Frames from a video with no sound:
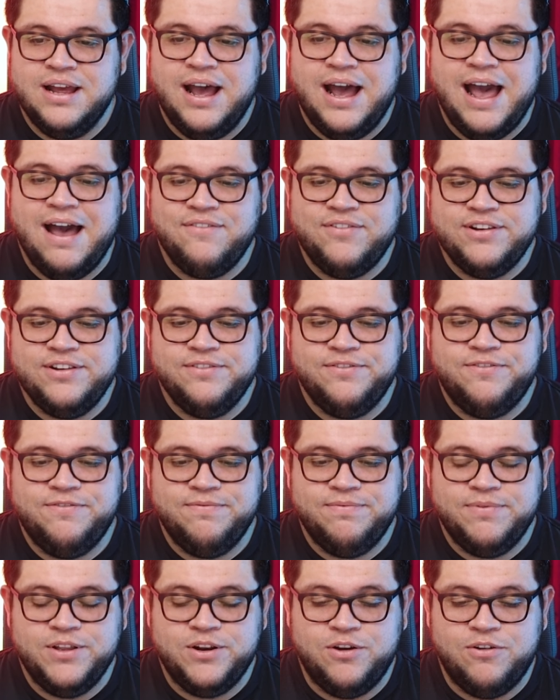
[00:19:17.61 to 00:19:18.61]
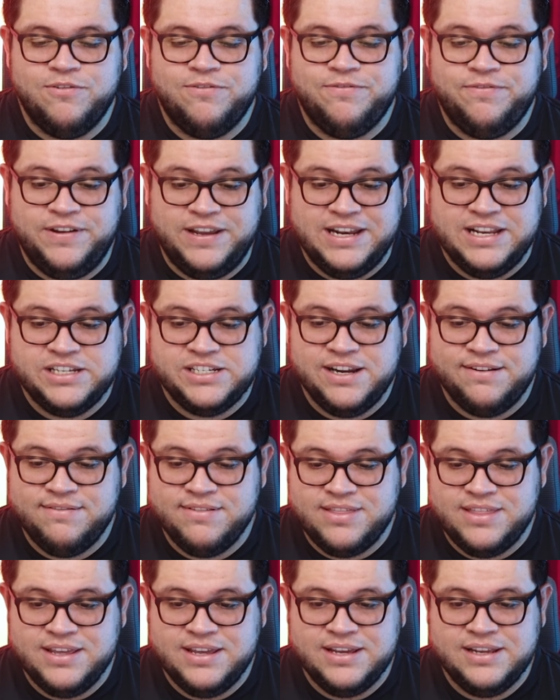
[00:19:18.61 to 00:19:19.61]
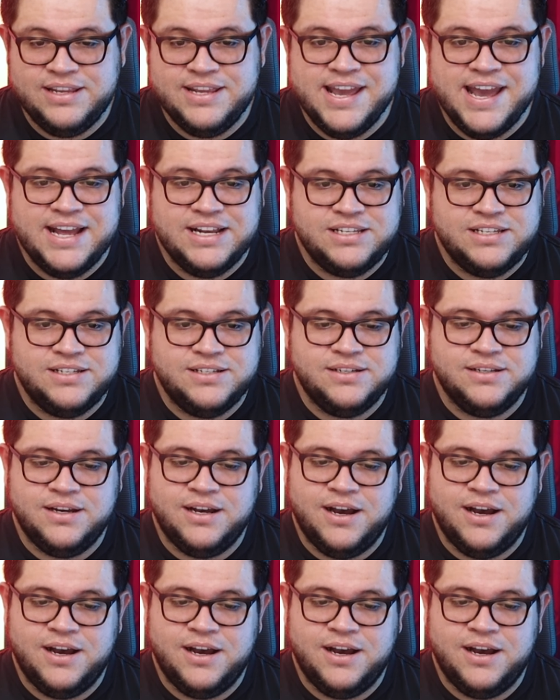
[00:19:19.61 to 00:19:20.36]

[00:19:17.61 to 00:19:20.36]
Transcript: I haven't finished everything yet,